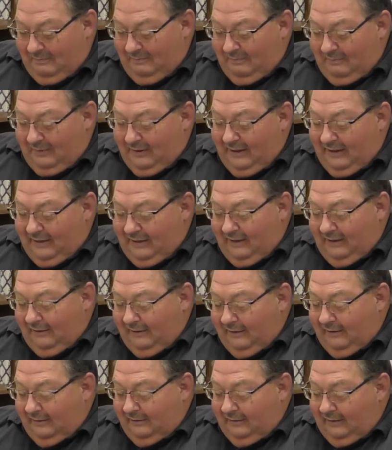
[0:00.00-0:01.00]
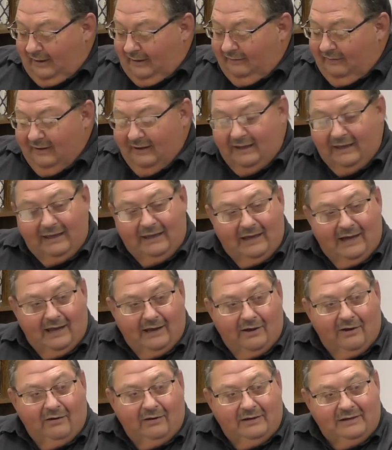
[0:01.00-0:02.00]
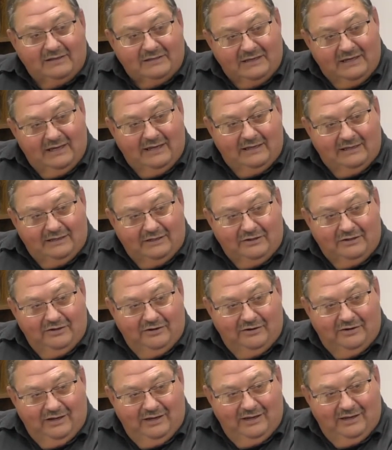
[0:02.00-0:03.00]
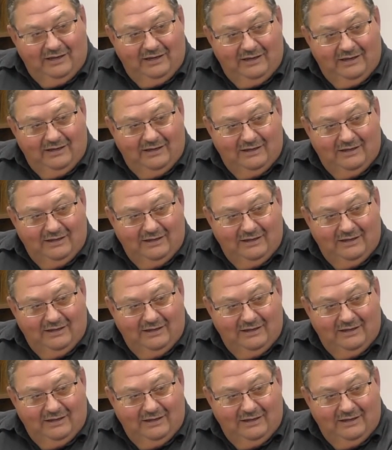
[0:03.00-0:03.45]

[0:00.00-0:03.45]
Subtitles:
but I think he got all his in this year, didn't he?